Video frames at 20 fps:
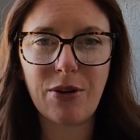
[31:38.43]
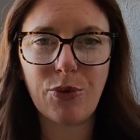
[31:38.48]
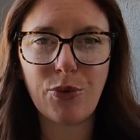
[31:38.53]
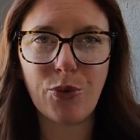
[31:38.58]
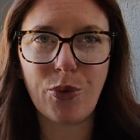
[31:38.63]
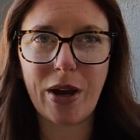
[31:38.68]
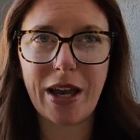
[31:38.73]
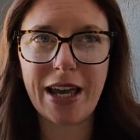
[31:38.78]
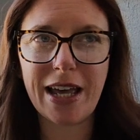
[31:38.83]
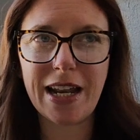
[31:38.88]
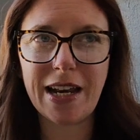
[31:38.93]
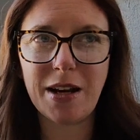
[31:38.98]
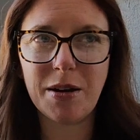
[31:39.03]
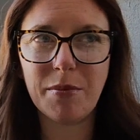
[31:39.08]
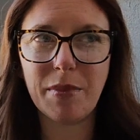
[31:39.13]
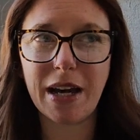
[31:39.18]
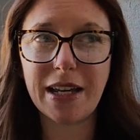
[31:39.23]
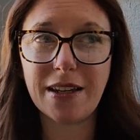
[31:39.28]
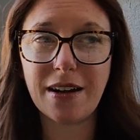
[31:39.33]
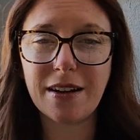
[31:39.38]
when
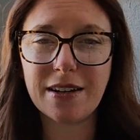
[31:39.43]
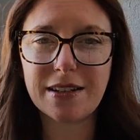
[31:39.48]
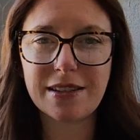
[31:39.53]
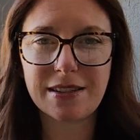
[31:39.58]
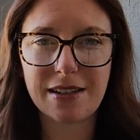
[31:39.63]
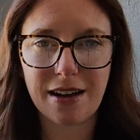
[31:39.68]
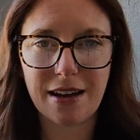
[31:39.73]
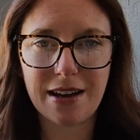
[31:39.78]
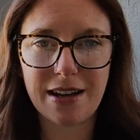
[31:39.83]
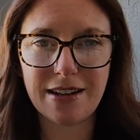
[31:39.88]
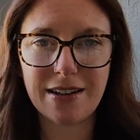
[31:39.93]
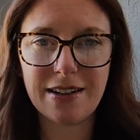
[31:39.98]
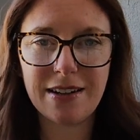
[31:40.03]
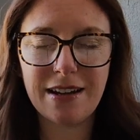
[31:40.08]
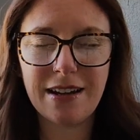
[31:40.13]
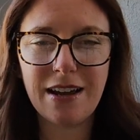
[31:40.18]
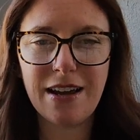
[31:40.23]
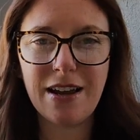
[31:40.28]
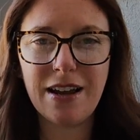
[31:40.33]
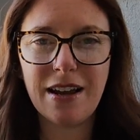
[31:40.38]
my youngest son
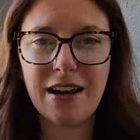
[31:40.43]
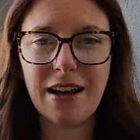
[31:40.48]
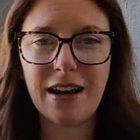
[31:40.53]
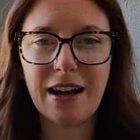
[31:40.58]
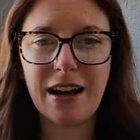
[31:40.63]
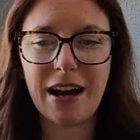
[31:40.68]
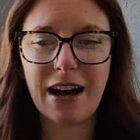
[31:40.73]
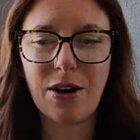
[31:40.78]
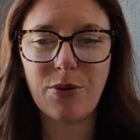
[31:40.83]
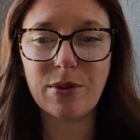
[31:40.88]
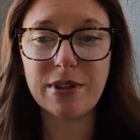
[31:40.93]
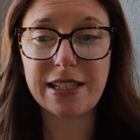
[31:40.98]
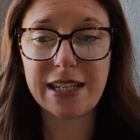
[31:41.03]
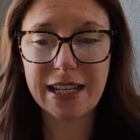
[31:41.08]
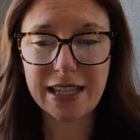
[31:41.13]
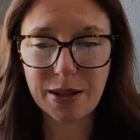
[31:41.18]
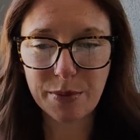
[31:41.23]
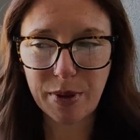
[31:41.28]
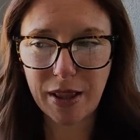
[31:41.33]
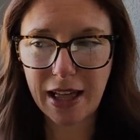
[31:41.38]
was
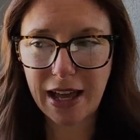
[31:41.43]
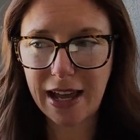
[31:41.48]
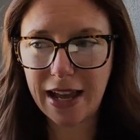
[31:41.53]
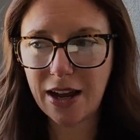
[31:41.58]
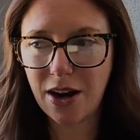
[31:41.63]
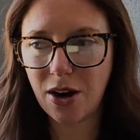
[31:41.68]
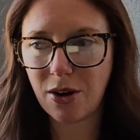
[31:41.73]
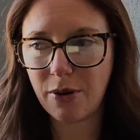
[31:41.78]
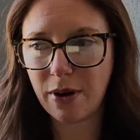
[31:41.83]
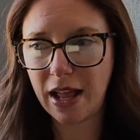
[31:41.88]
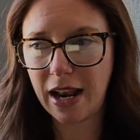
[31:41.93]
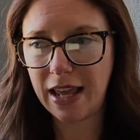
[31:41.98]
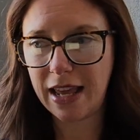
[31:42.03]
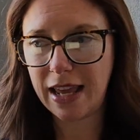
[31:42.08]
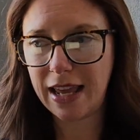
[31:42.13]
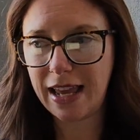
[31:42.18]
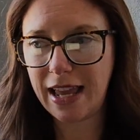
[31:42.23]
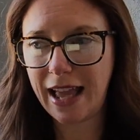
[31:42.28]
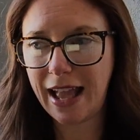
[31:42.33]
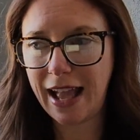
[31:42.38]
in the play
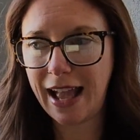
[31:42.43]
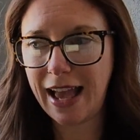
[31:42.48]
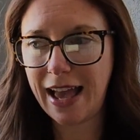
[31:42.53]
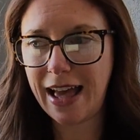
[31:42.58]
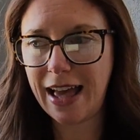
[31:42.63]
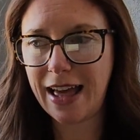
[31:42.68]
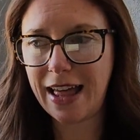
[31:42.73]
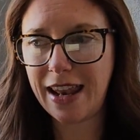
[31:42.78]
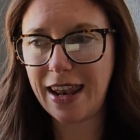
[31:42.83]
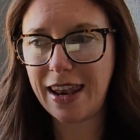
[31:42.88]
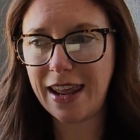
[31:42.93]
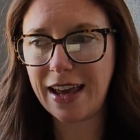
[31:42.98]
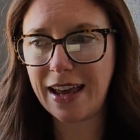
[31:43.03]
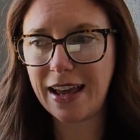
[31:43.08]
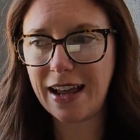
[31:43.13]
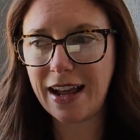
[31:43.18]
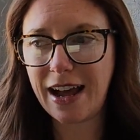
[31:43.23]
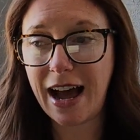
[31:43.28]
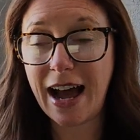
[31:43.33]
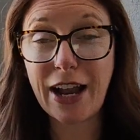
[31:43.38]
already, and
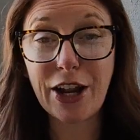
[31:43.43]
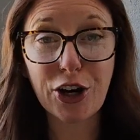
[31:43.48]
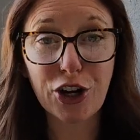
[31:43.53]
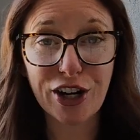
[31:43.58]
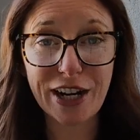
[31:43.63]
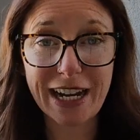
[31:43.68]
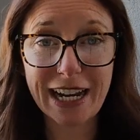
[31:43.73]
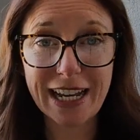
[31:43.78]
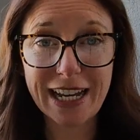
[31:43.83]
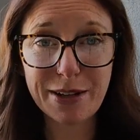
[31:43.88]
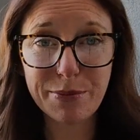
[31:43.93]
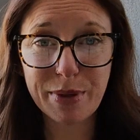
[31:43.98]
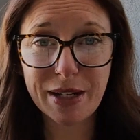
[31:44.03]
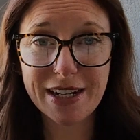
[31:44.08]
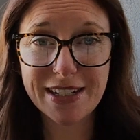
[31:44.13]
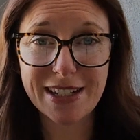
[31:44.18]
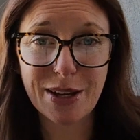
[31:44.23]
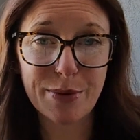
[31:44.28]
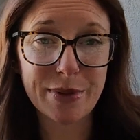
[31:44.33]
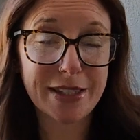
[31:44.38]
I agreed
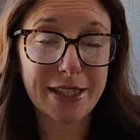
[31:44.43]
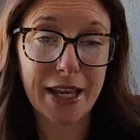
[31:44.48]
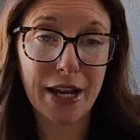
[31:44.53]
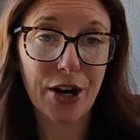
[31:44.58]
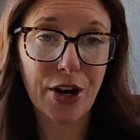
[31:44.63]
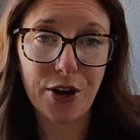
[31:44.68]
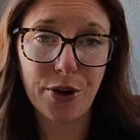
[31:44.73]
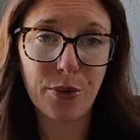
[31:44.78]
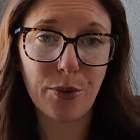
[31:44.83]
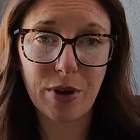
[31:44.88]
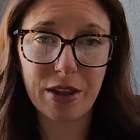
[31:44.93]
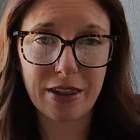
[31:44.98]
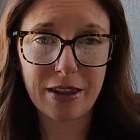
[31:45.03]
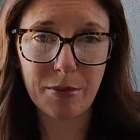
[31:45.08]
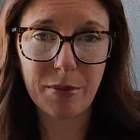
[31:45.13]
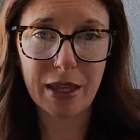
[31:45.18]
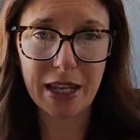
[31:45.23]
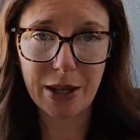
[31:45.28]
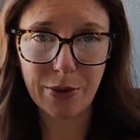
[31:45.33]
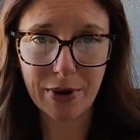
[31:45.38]
because I was there with him
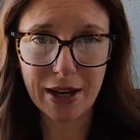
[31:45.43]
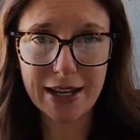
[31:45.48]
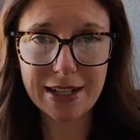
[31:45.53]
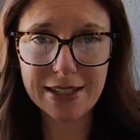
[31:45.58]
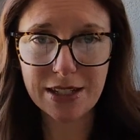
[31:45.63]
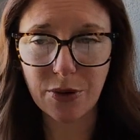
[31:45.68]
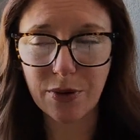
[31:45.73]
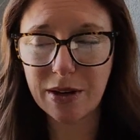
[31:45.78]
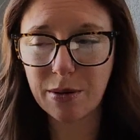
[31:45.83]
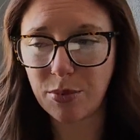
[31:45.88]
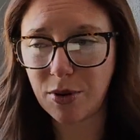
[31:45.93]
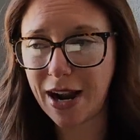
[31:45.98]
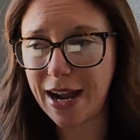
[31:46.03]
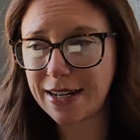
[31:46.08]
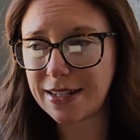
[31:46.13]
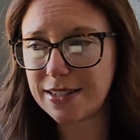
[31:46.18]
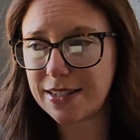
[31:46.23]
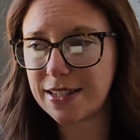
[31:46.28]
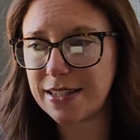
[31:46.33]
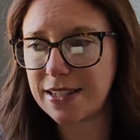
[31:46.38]
anyways, going to
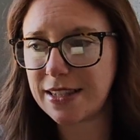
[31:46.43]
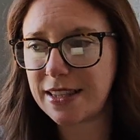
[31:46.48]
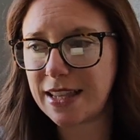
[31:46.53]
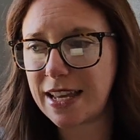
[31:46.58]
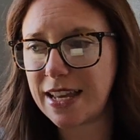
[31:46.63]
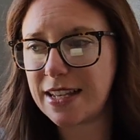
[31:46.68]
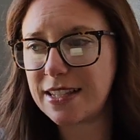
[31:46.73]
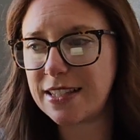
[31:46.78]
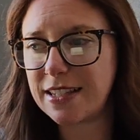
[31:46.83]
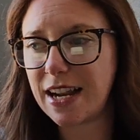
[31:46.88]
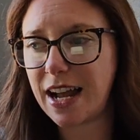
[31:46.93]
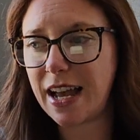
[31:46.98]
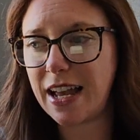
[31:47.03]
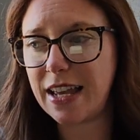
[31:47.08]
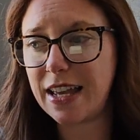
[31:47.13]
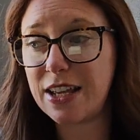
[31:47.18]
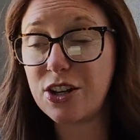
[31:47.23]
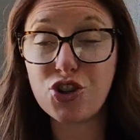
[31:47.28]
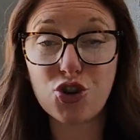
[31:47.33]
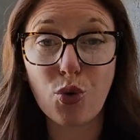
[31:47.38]
practices and things, and I
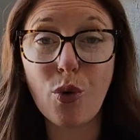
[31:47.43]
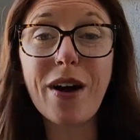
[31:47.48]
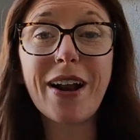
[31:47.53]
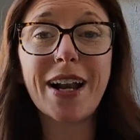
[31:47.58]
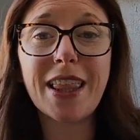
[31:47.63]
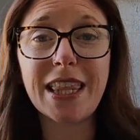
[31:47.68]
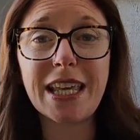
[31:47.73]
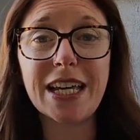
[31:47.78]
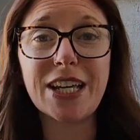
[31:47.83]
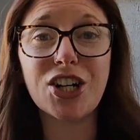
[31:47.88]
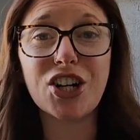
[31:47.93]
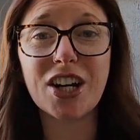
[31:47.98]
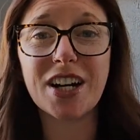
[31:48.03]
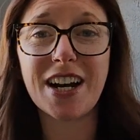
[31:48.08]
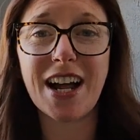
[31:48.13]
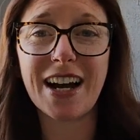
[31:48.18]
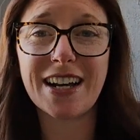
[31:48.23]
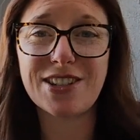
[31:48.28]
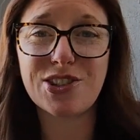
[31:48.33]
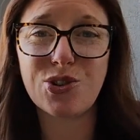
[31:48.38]
enjoyed theater in
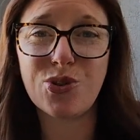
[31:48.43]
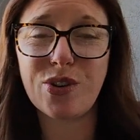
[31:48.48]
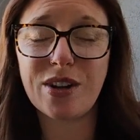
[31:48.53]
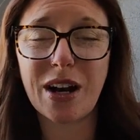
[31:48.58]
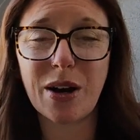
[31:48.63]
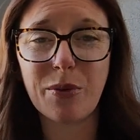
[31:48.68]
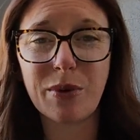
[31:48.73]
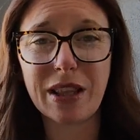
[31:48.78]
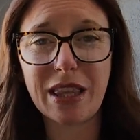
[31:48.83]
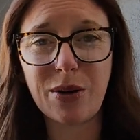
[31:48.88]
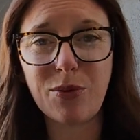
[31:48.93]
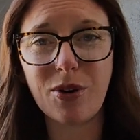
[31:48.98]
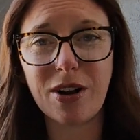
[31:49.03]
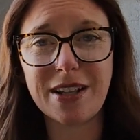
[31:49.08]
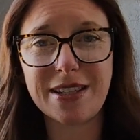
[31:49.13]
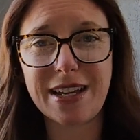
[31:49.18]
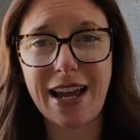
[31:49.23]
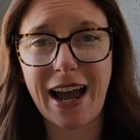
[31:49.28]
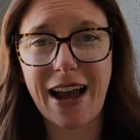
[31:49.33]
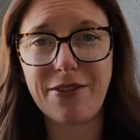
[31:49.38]
high school, and I really
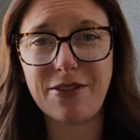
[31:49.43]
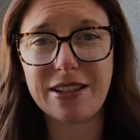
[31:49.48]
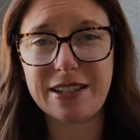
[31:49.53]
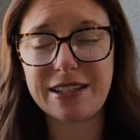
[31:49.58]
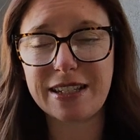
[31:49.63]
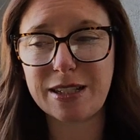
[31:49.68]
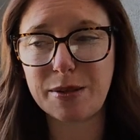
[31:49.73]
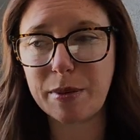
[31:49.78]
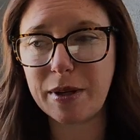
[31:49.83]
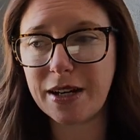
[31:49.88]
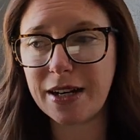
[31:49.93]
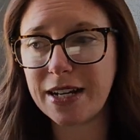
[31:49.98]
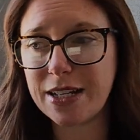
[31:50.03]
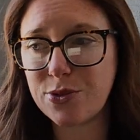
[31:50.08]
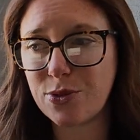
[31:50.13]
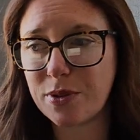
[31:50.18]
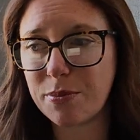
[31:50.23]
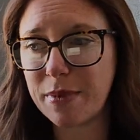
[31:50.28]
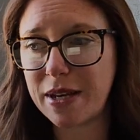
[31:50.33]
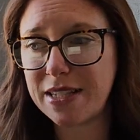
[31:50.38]
wanted to have this experience
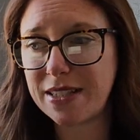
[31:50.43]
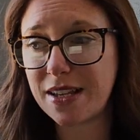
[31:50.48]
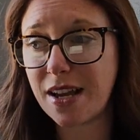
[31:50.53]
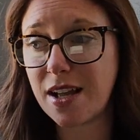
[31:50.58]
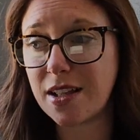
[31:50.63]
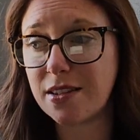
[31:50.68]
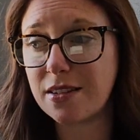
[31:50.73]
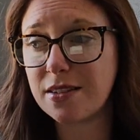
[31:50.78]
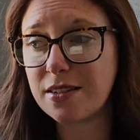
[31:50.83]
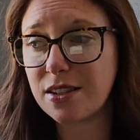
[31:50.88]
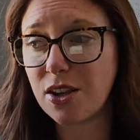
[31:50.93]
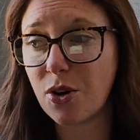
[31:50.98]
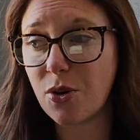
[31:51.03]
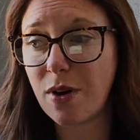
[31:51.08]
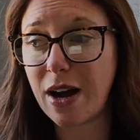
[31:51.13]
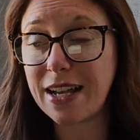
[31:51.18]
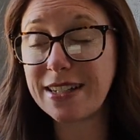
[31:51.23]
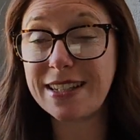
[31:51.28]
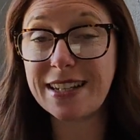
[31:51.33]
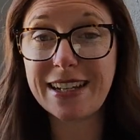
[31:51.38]
with my son. So
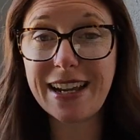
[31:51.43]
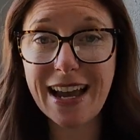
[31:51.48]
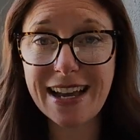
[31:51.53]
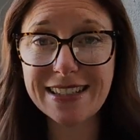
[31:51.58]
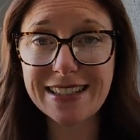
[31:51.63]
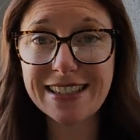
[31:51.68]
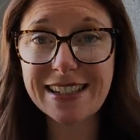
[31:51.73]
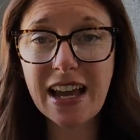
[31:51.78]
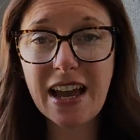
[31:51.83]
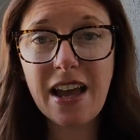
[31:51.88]
I said yes.